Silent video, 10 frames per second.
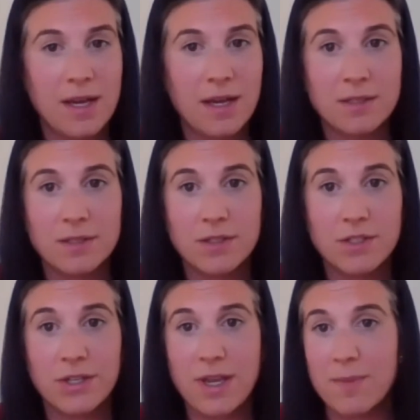And
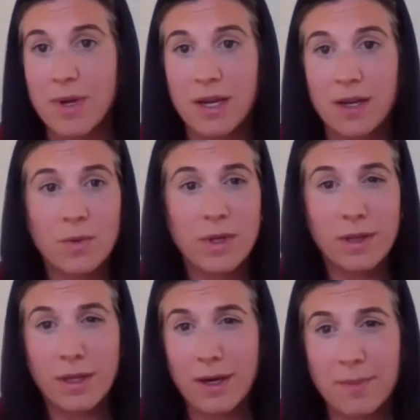she came back a
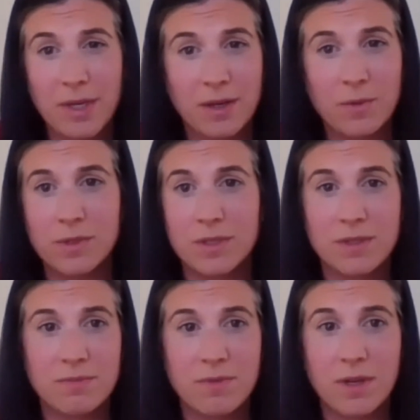week later. I mean, it
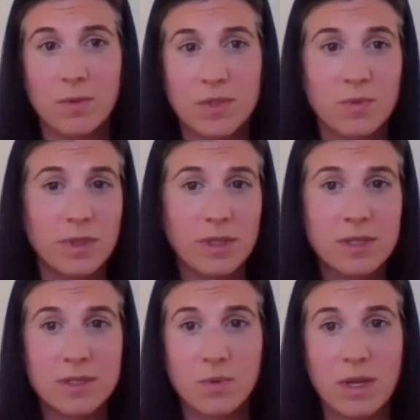was
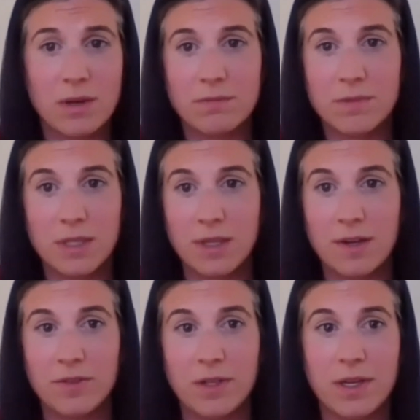really sweet and
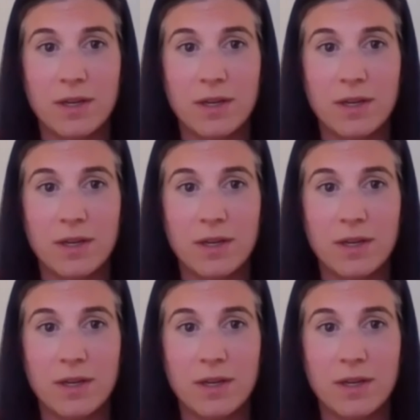lovely.